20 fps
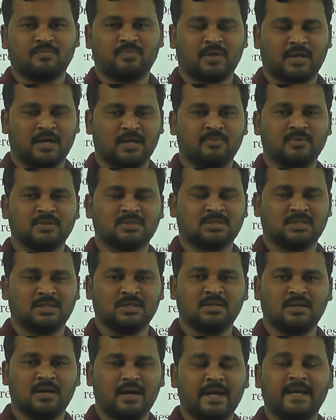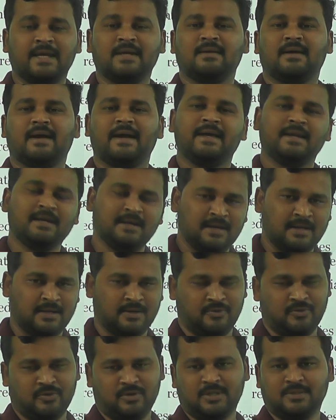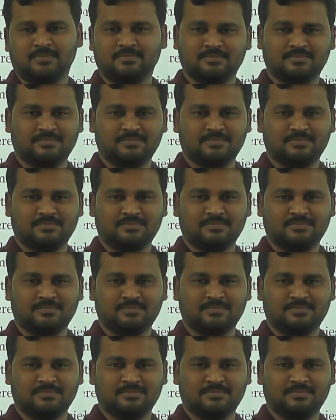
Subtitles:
can be seen in India only.